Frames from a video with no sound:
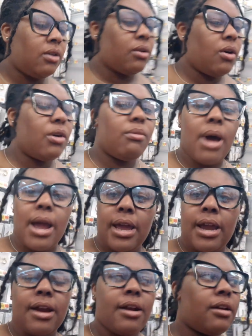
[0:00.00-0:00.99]
on my
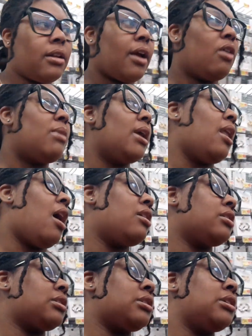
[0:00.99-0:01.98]
hair, like on my
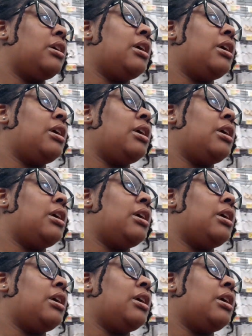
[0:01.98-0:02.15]
locks.